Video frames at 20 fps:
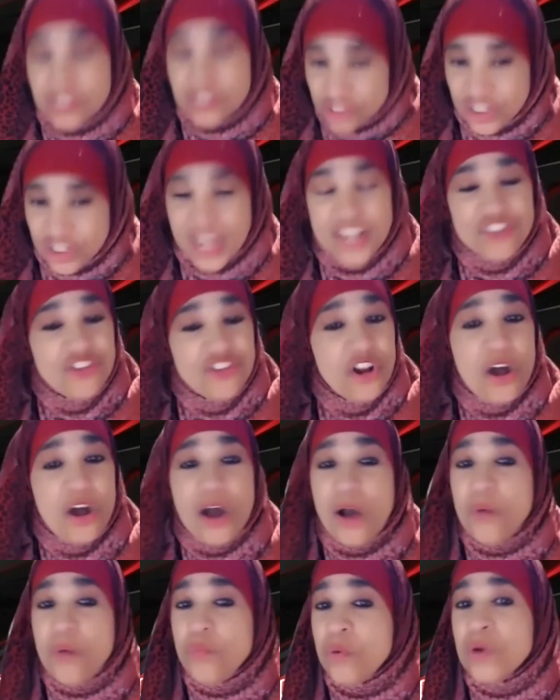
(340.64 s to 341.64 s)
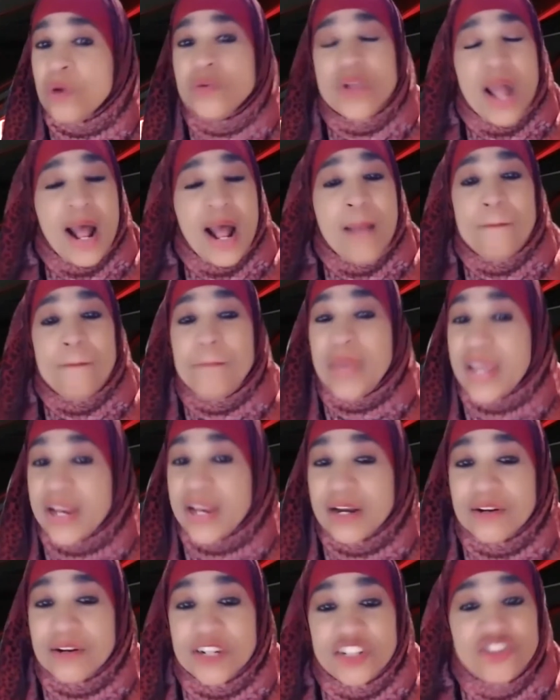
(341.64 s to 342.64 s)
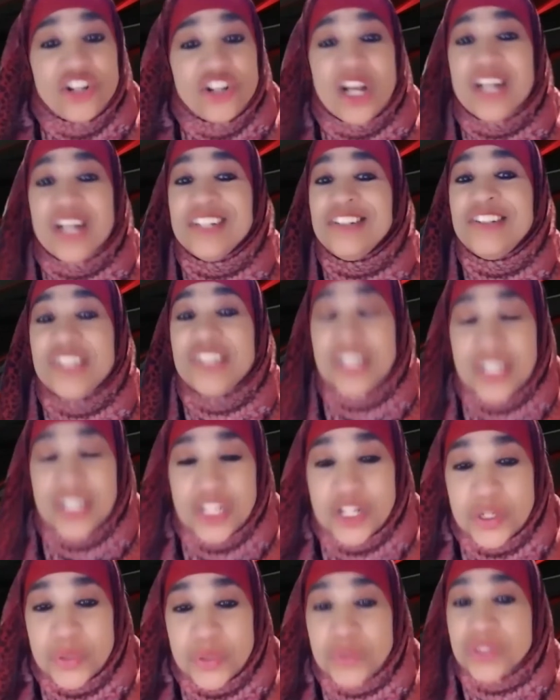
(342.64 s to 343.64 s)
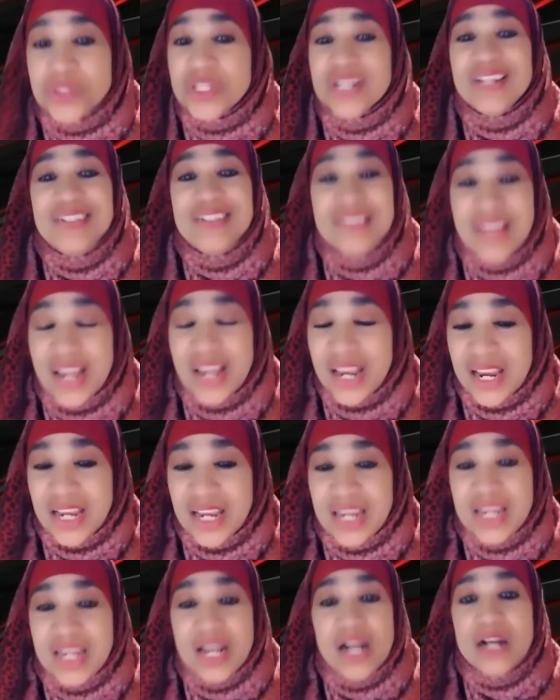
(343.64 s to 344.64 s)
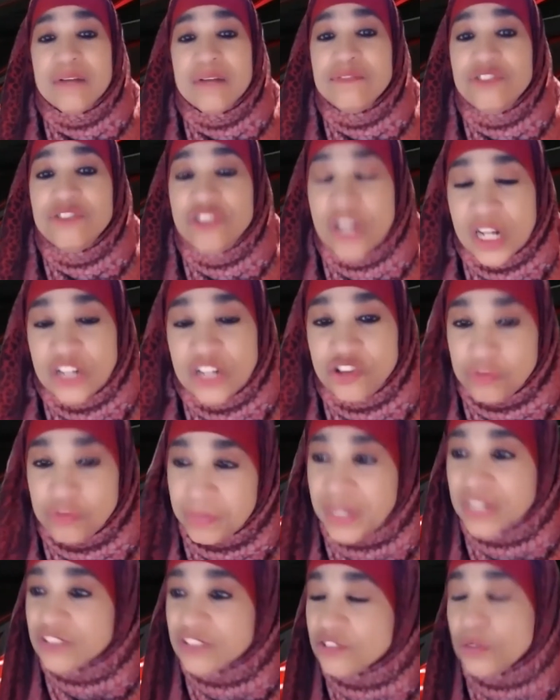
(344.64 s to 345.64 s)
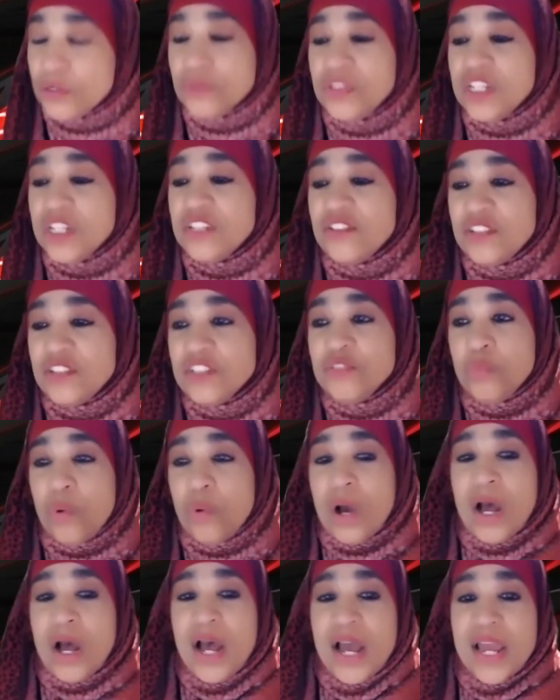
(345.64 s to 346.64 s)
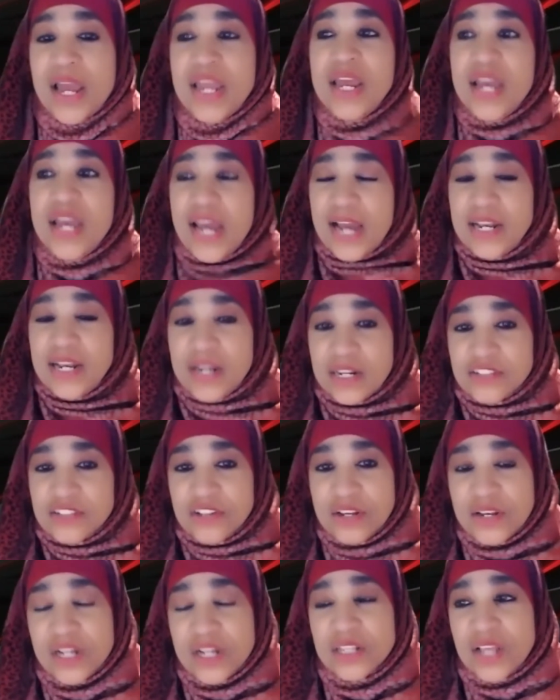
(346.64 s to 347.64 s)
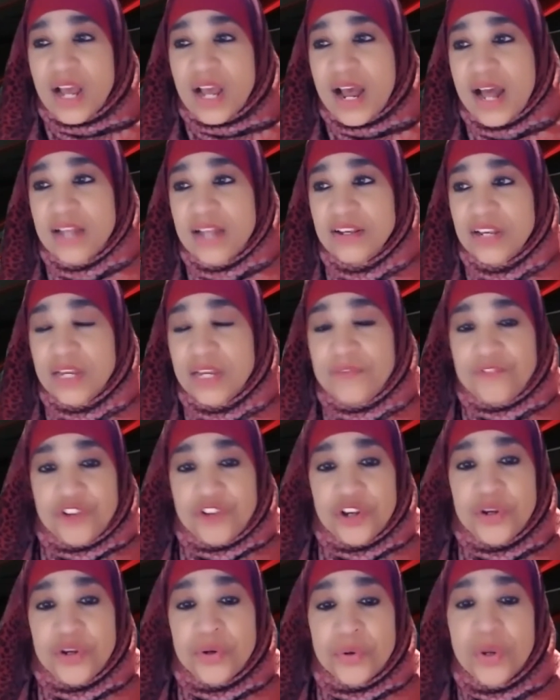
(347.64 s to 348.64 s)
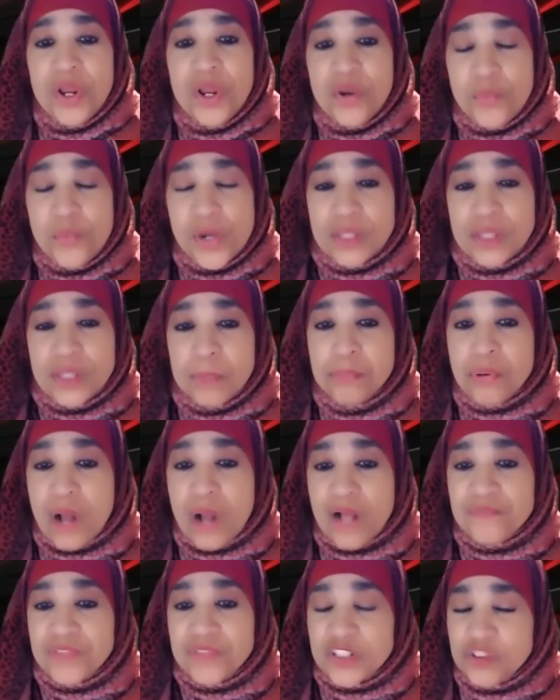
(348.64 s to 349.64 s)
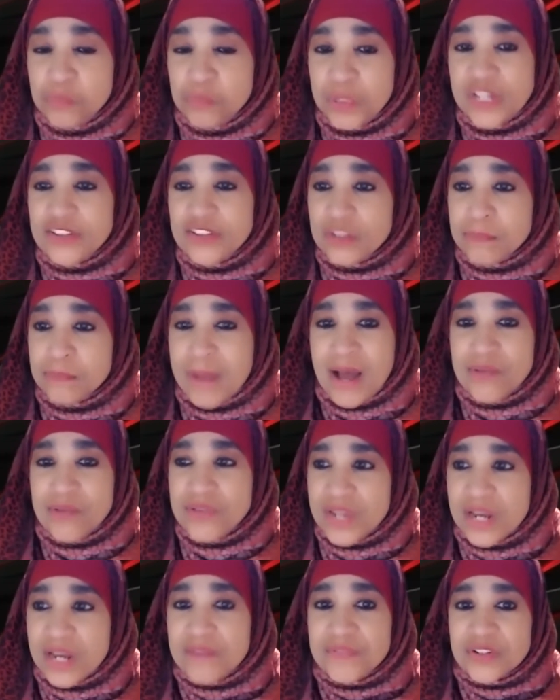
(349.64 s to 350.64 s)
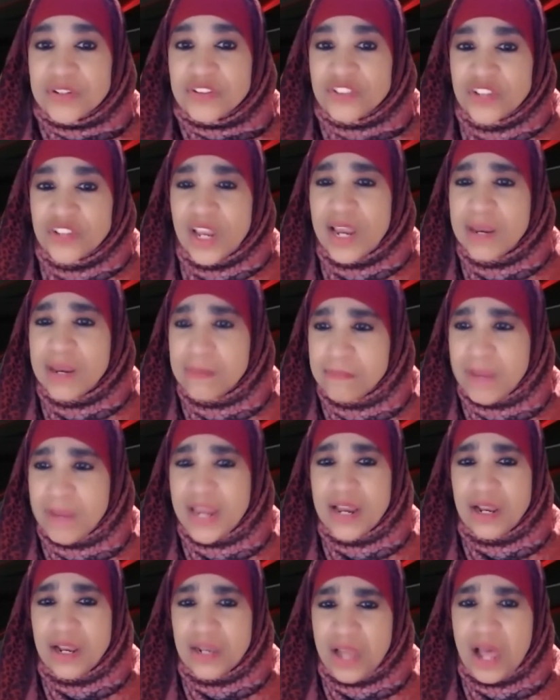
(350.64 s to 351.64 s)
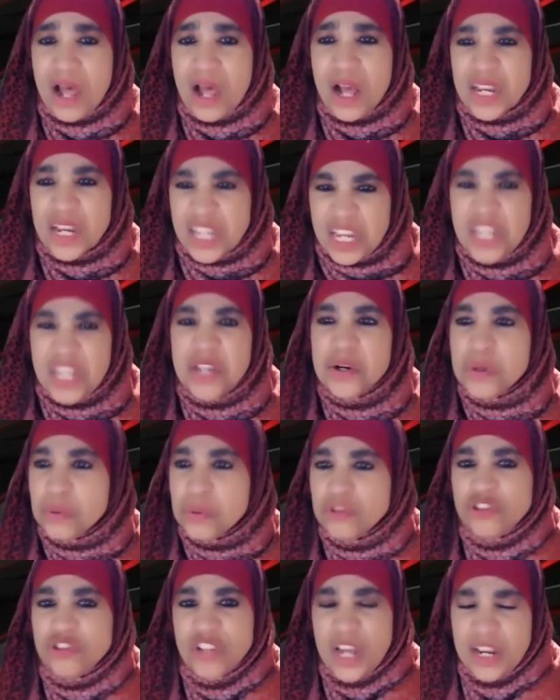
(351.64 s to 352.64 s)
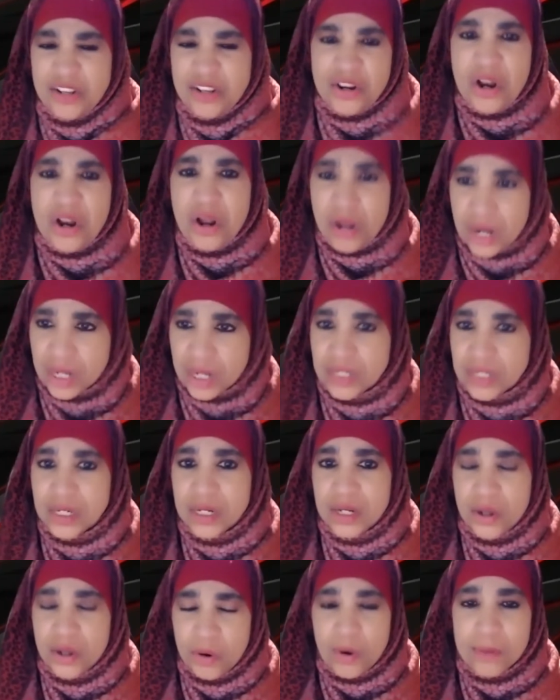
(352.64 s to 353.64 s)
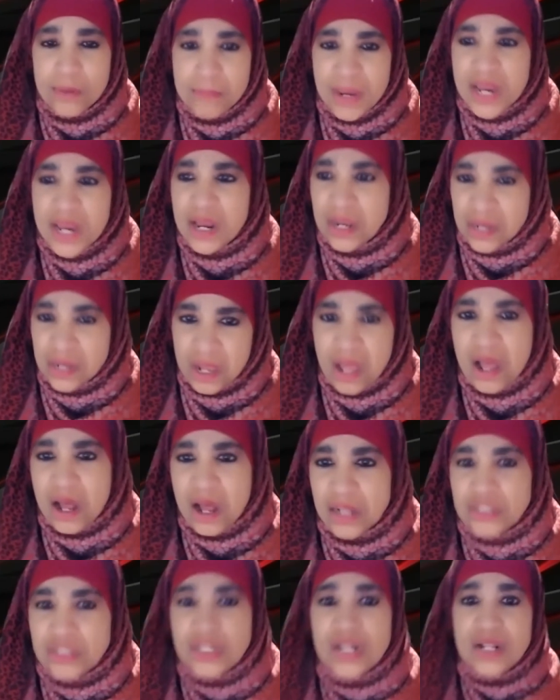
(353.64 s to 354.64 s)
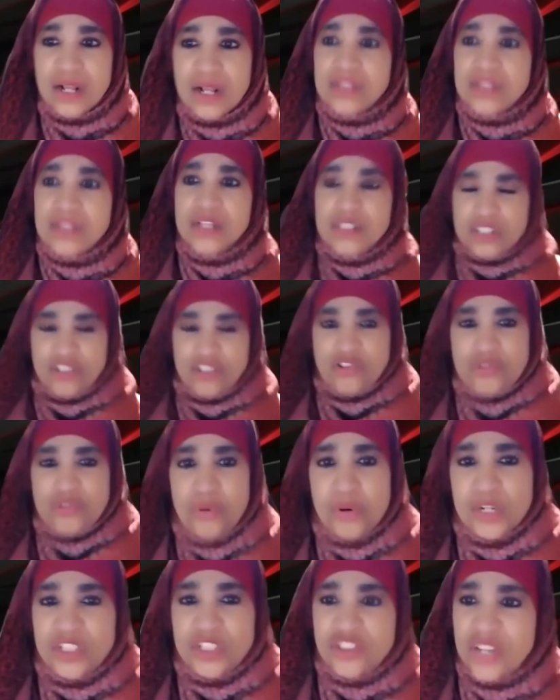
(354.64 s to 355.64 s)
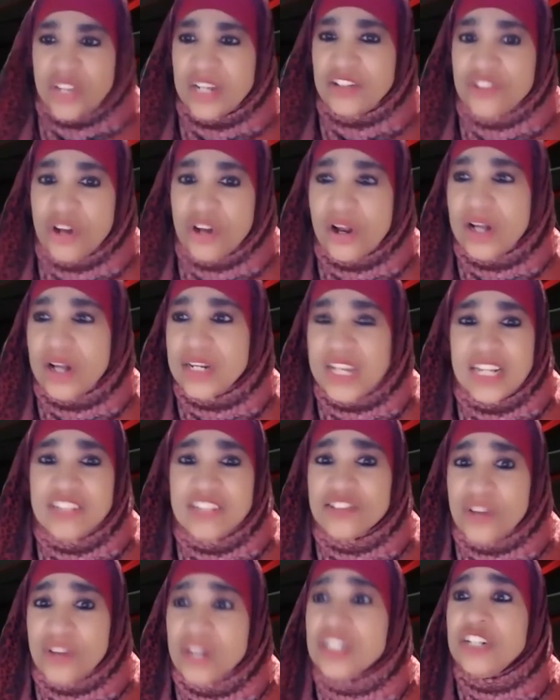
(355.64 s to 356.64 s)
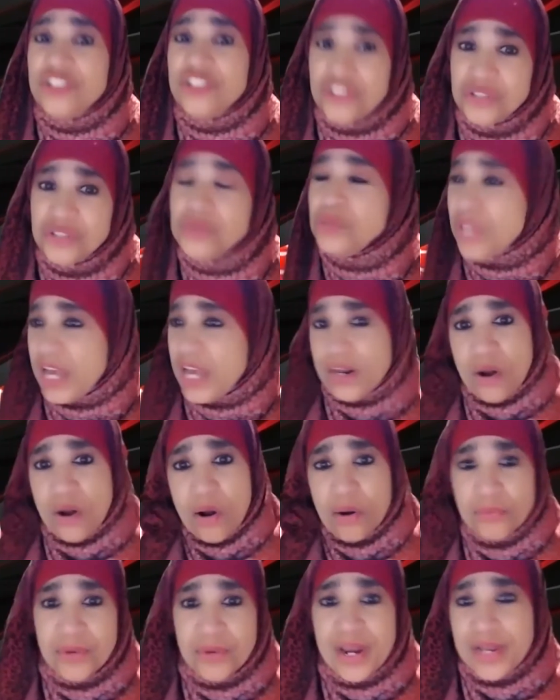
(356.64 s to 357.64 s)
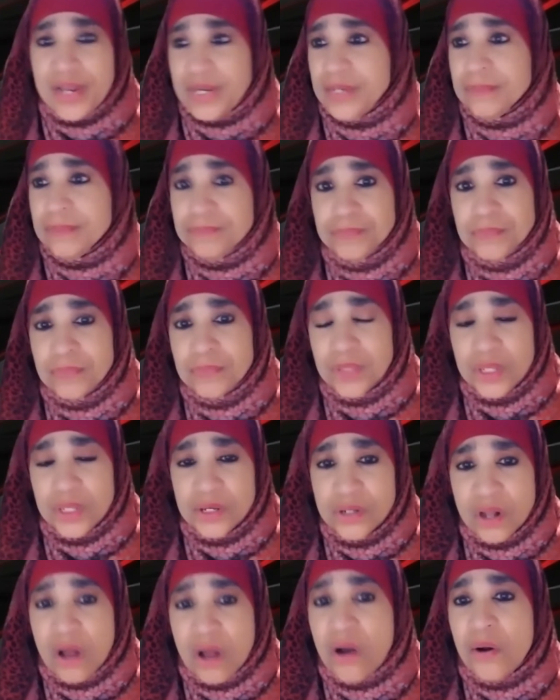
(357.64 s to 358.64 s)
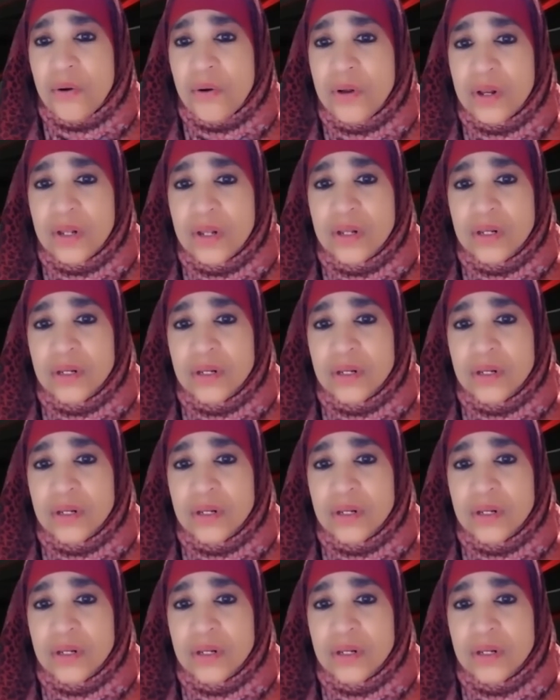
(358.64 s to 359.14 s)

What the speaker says: Shaitan will not perish until the day of judgment. So this is why, and there's another hadith too, where the prophet speaks about never say, may Allah kill Shaitan, or may Allah destroy Shaitan. He's going to do that already, you know?